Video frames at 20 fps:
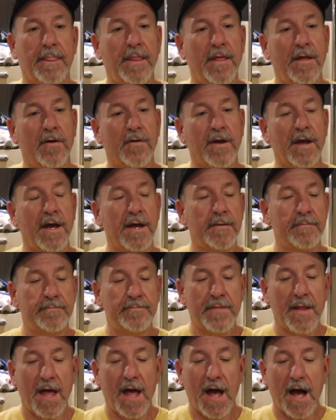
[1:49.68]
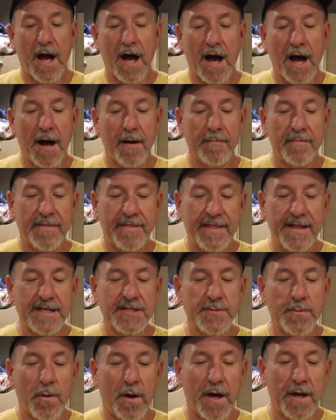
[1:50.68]
Okay.
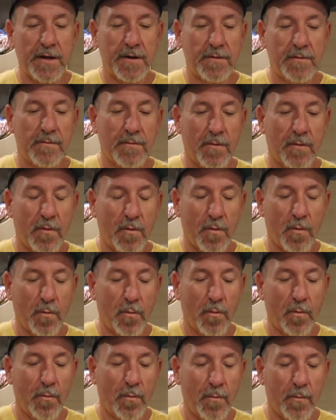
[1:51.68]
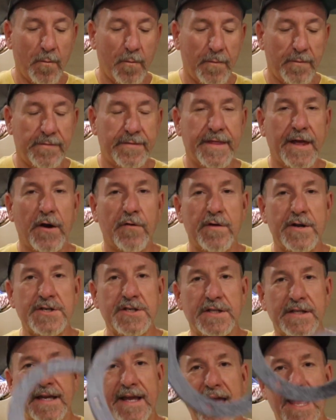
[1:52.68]
This one, they
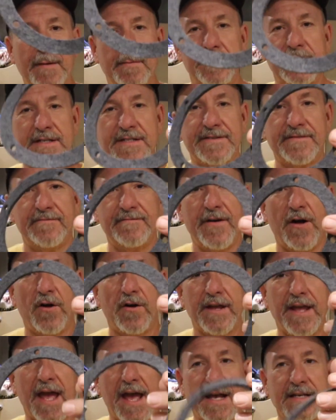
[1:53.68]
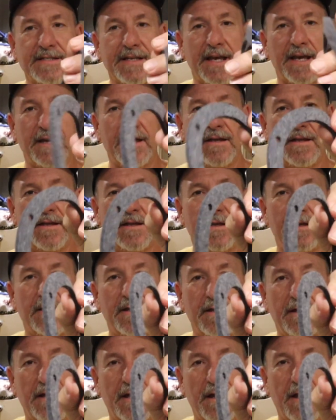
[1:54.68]
originally came with this felt gasket.
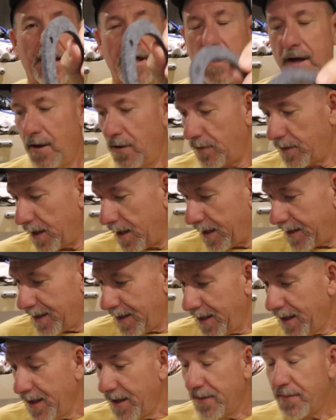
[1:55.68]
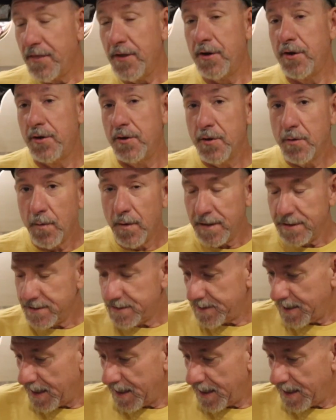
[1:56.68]
Okay. The new ones